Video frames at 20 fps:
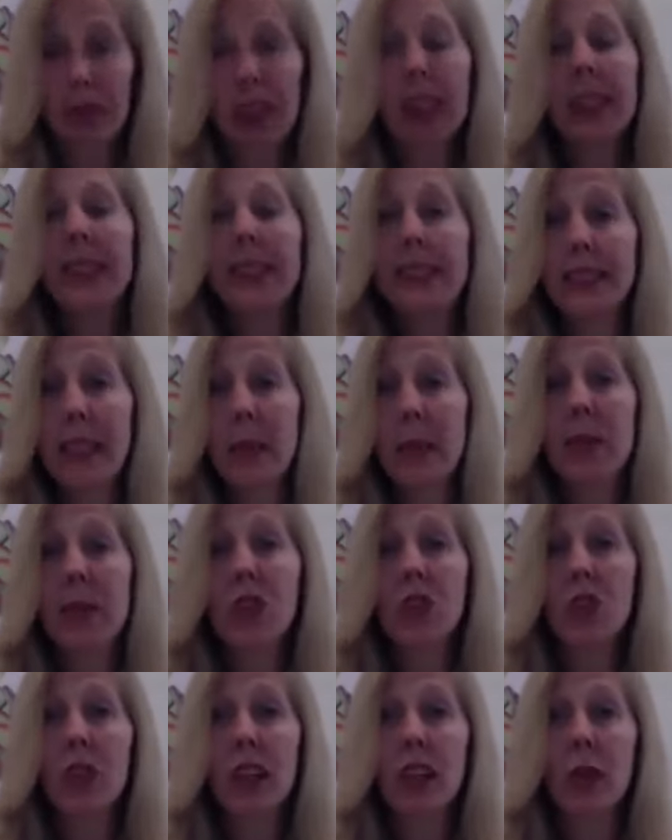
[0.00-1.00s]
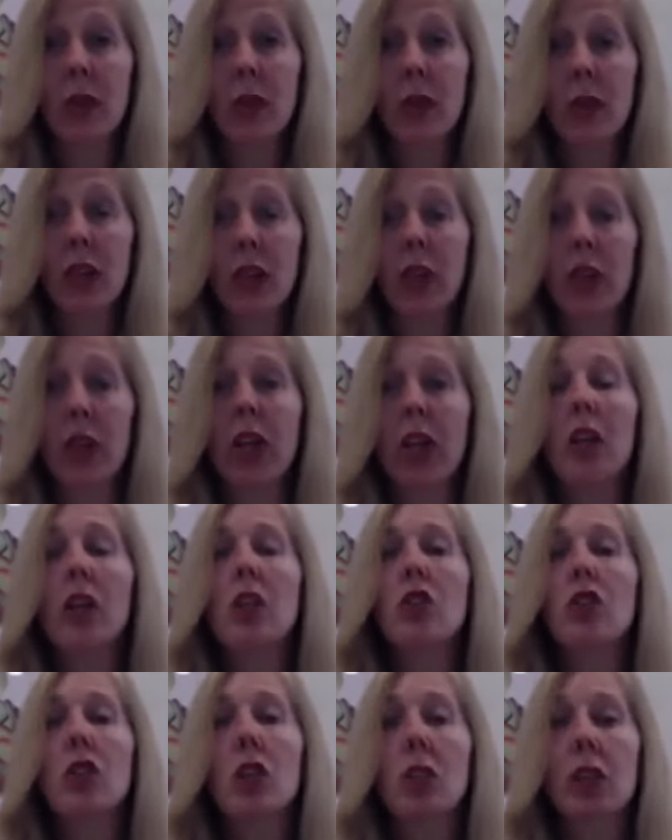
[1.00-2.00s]
It's demonstrated for you,
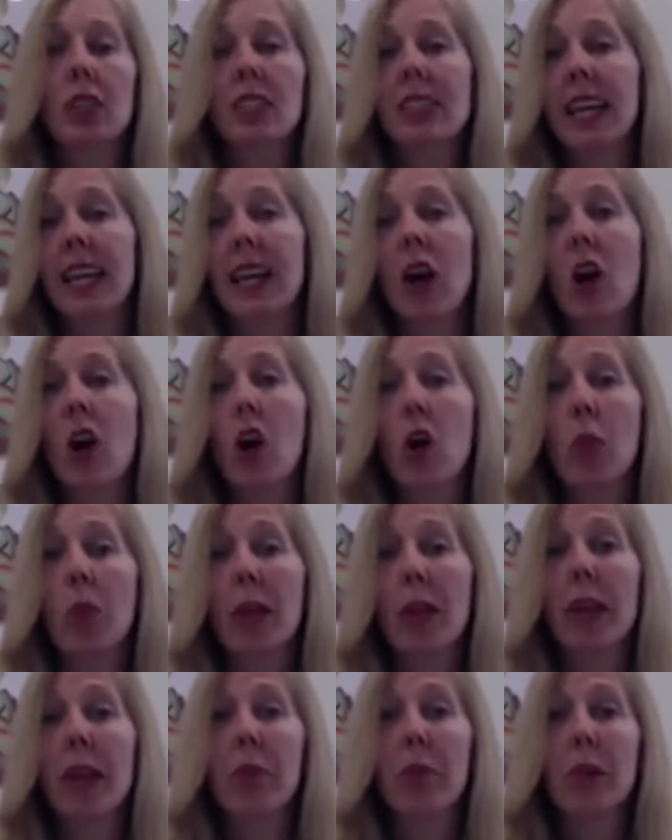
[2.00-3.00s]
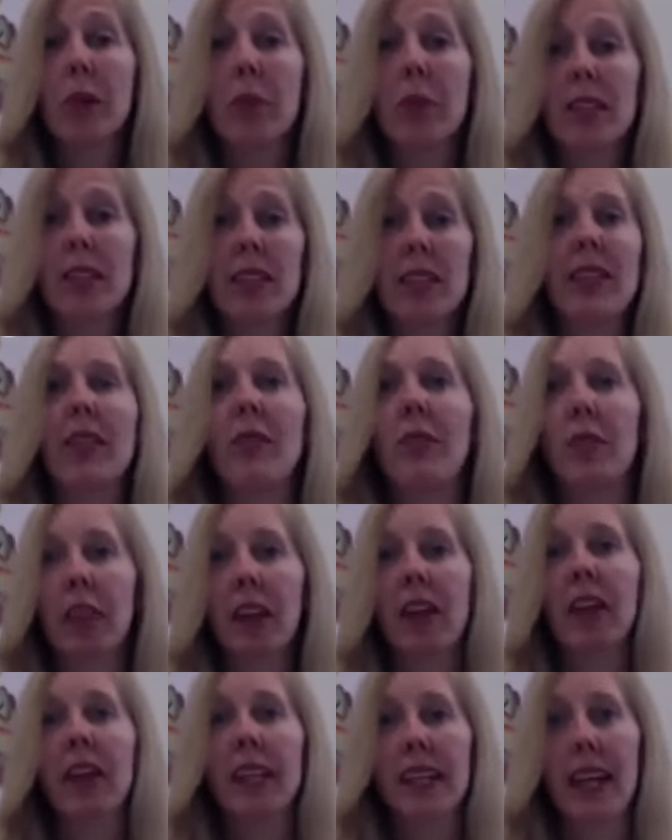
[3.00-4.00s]
so you can take it home and implement it the
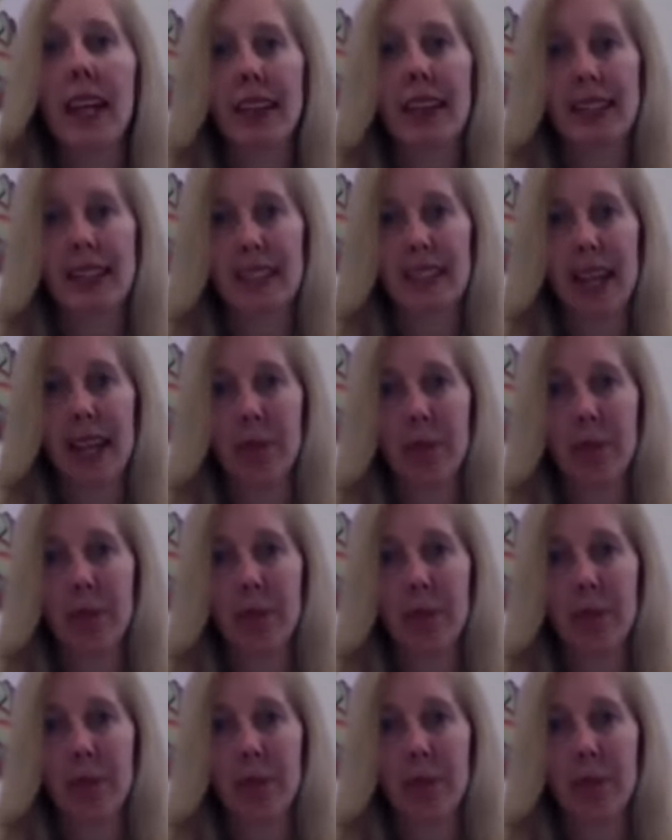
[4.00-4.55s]
very next day.